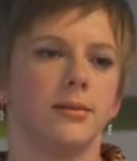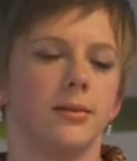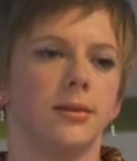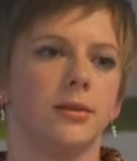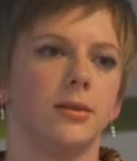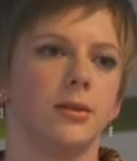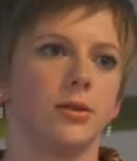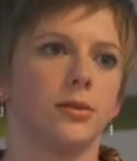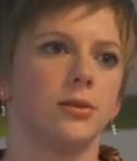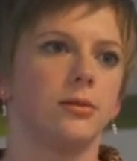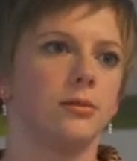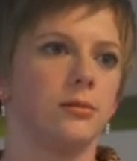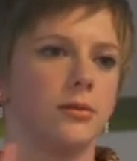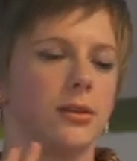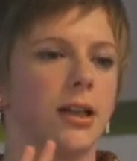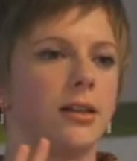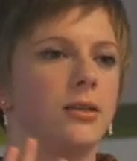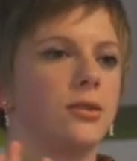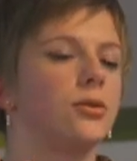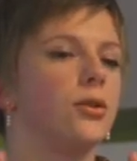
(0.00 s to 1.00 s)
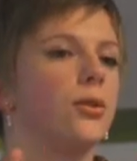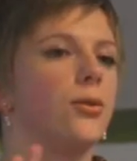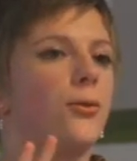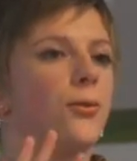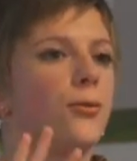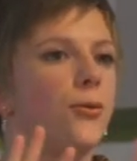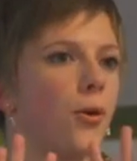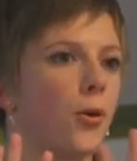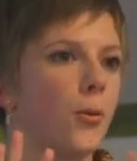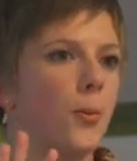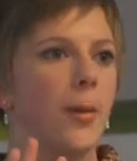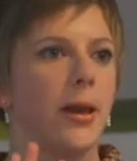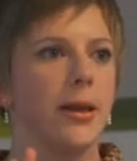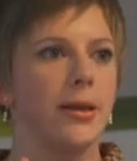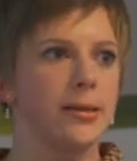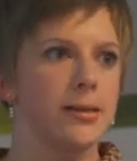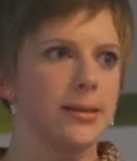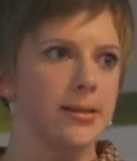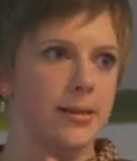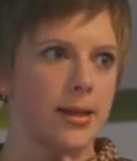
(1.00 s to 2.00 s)
So that's the 4
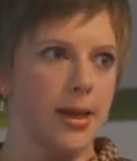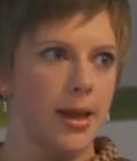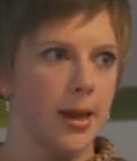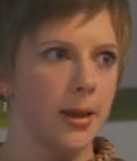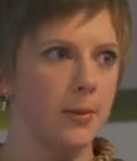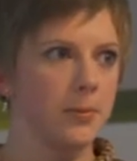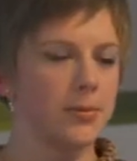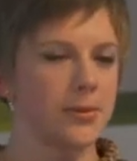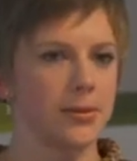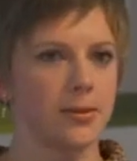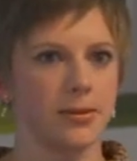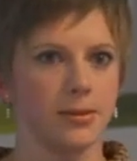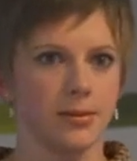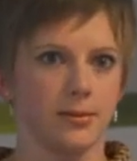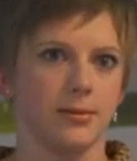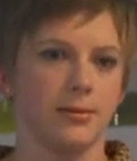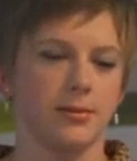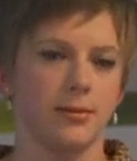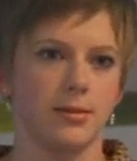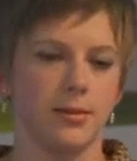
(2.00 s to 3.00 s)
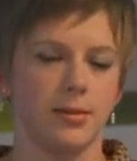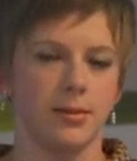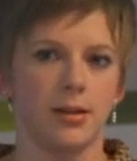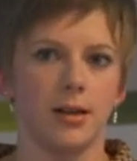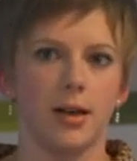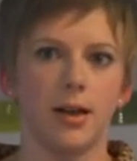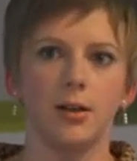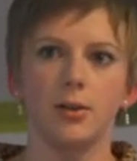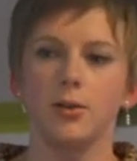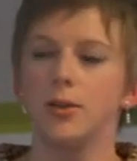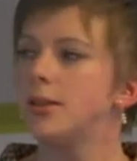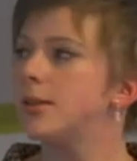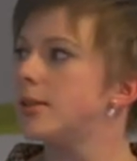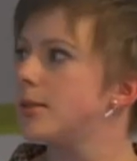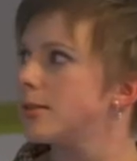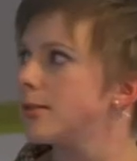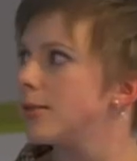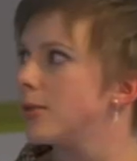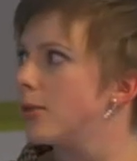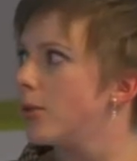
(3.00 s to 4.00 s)
main steps. I know
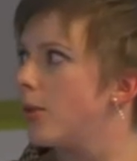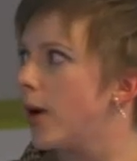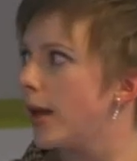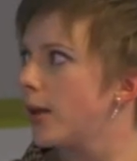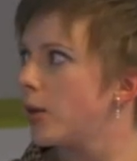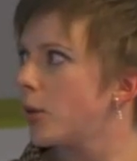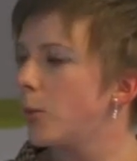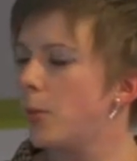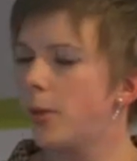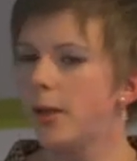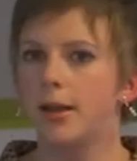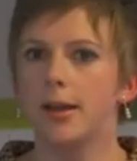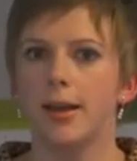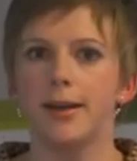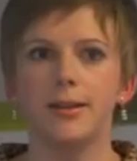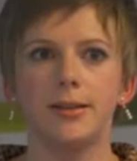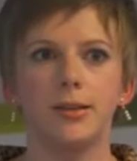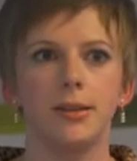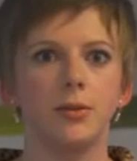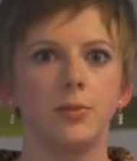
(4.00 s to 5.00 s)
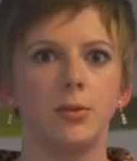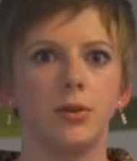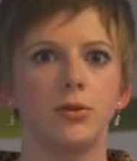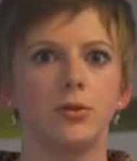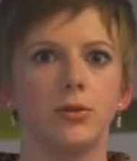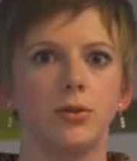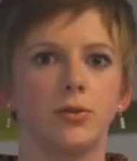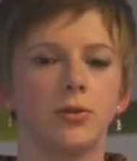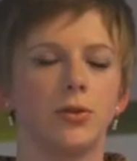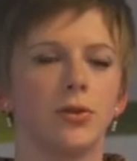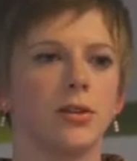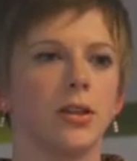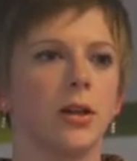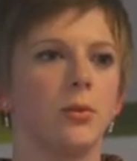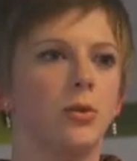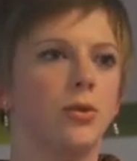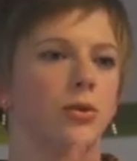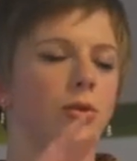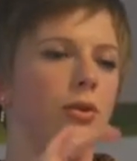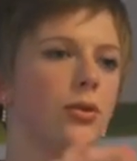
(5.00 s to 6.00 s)
it's quite complicated, but the first
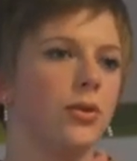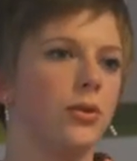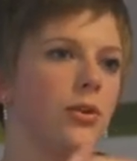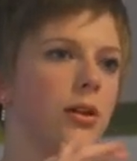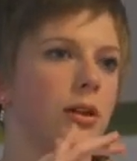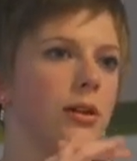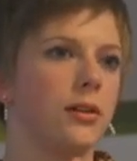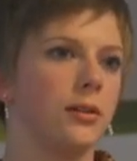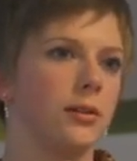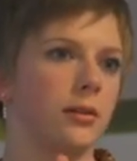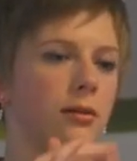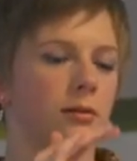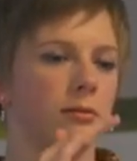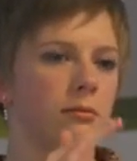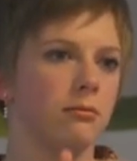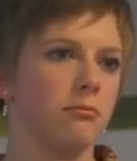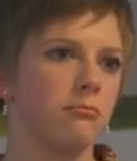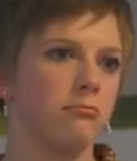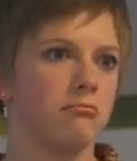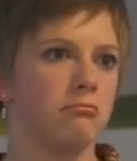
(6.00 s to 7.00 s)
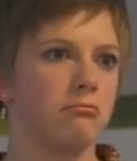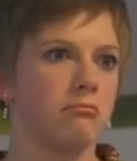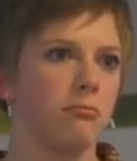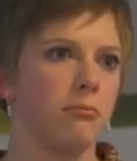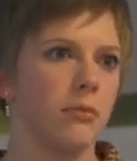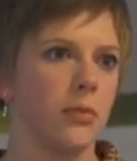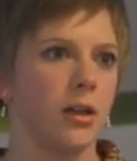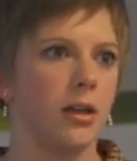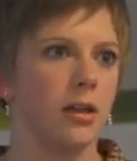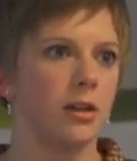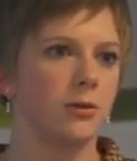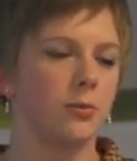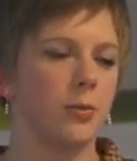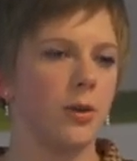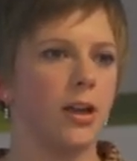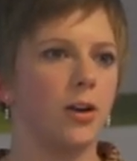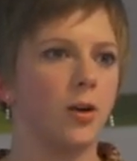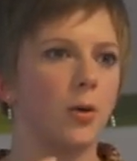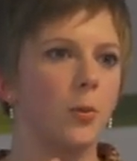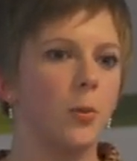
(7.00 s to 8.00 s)
time you use it, it's
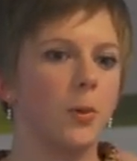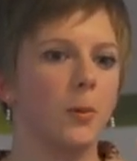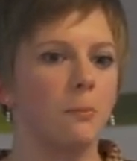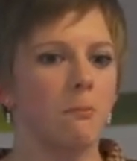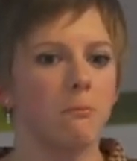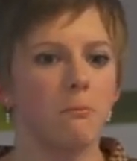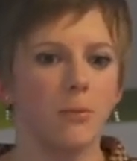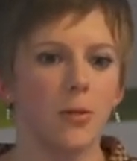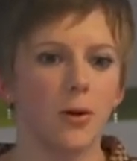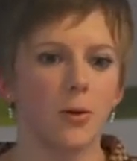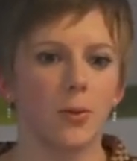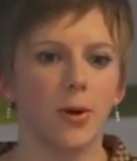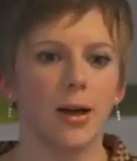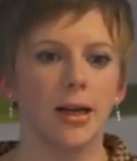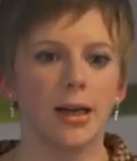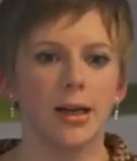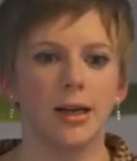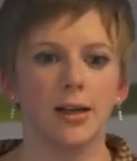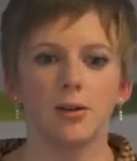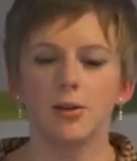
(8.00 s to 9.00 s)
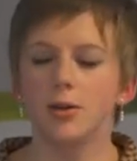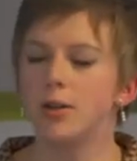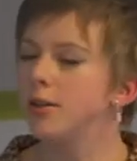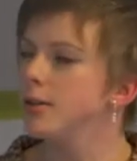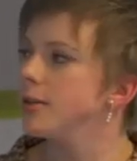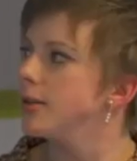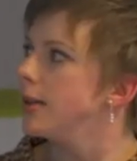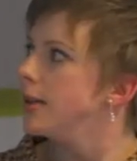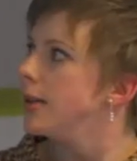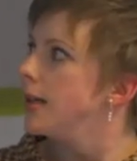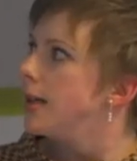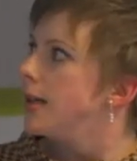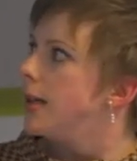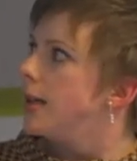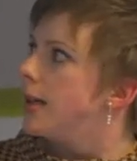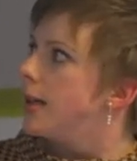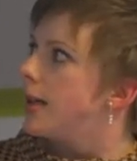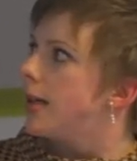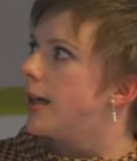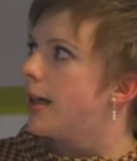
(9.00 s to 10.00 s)
become way clearer.
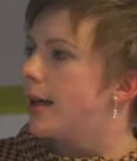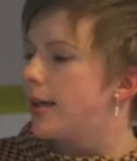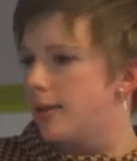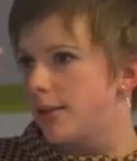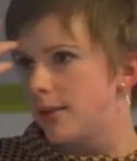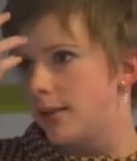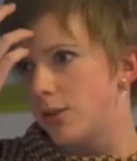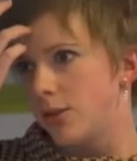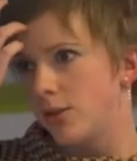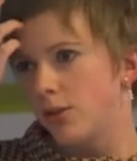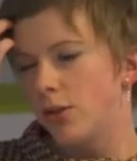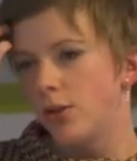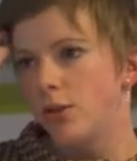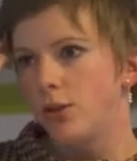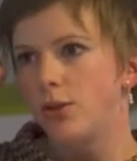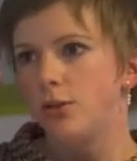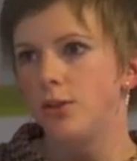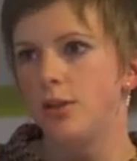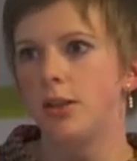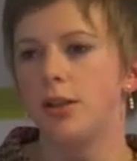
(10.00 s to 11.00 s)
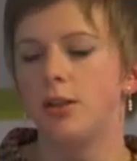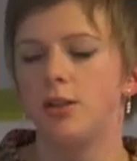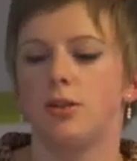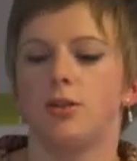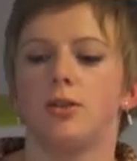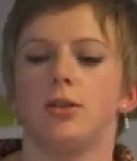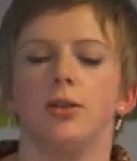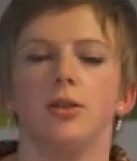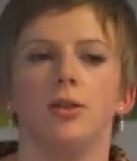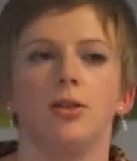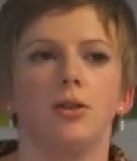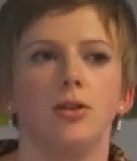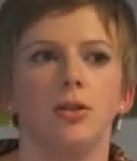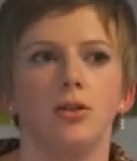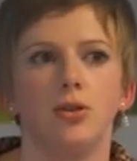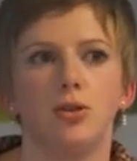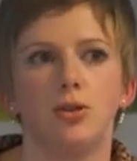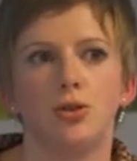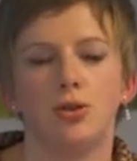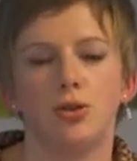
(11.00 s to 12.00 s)
And so now you need
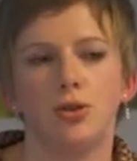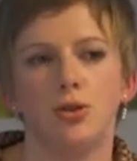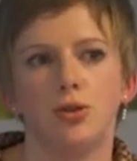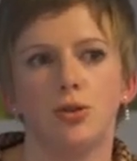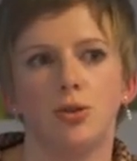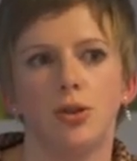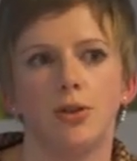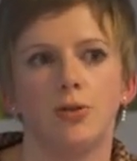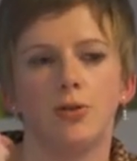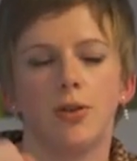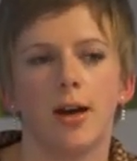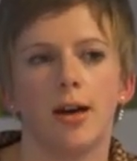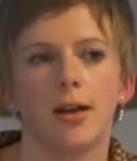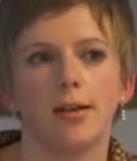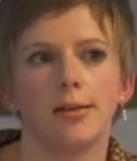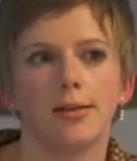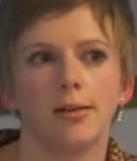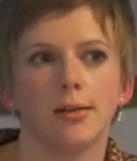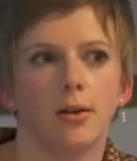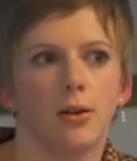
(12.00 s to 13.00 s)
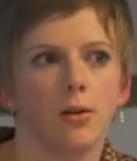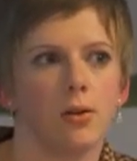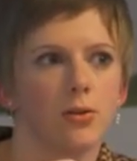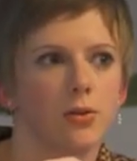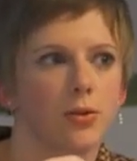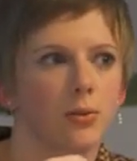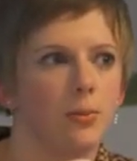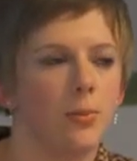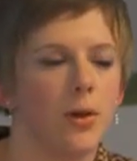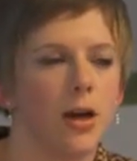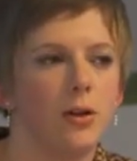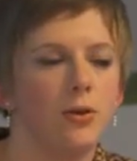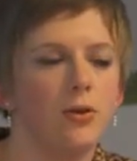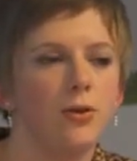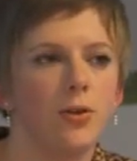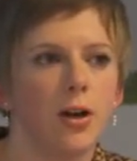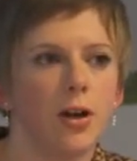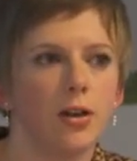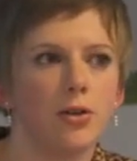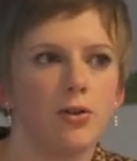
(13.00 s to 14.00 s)
to advise also
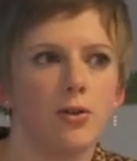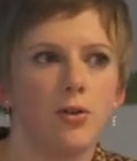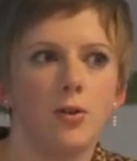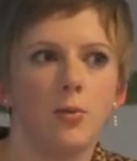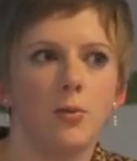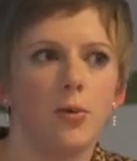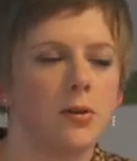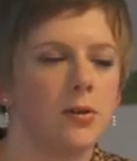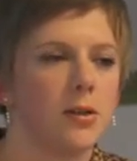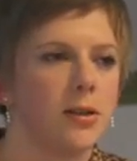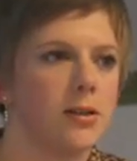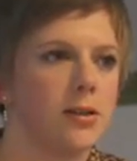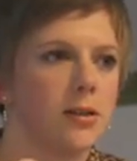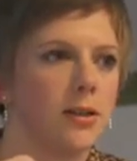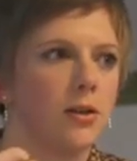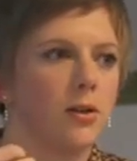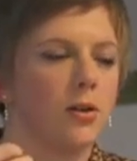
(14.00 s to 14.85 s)
manufacturer, but I think a